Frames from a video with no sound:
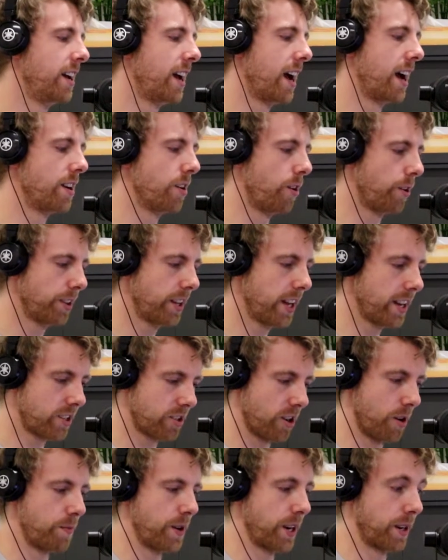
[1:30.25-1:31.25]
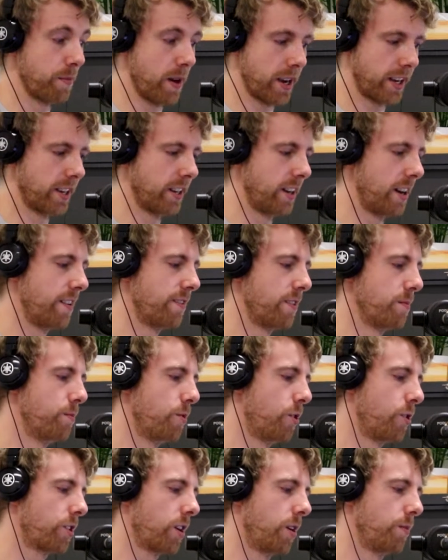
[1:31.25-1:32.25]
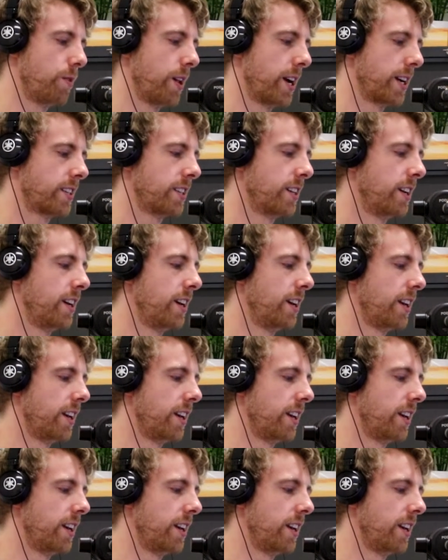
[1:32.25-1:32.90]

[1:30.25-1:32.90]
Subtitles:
And on that topic, making it even more complex,